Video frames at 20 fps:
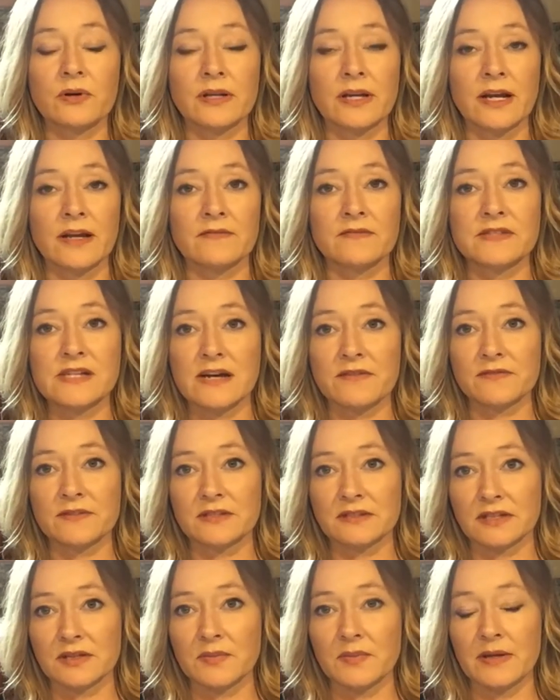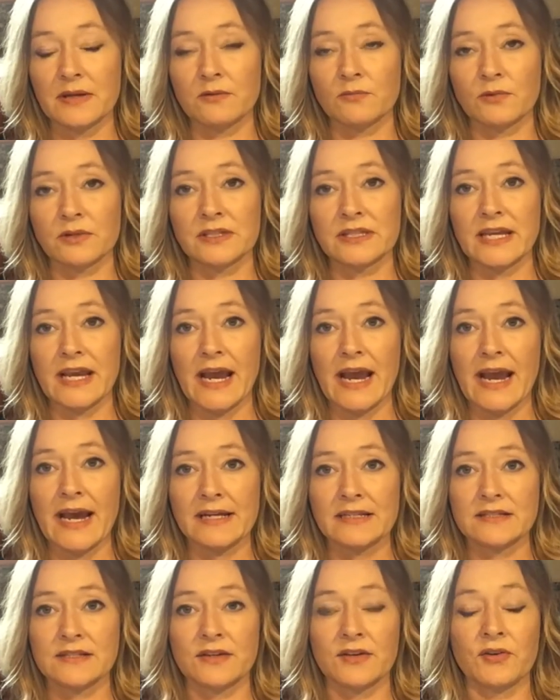And I've definitely been really
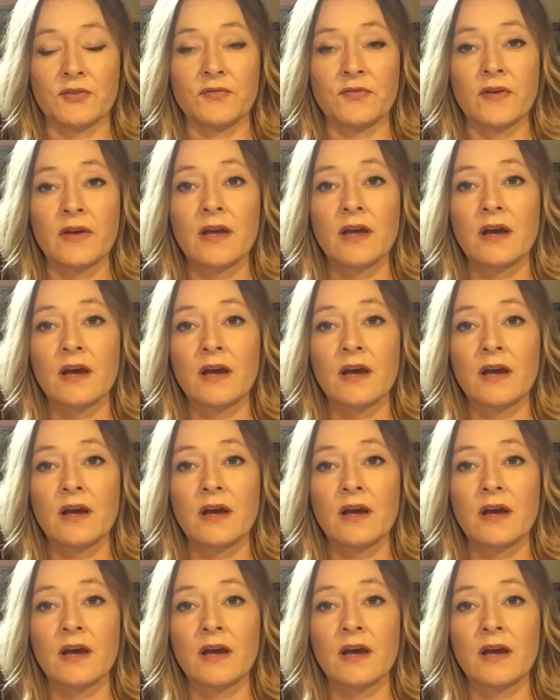active,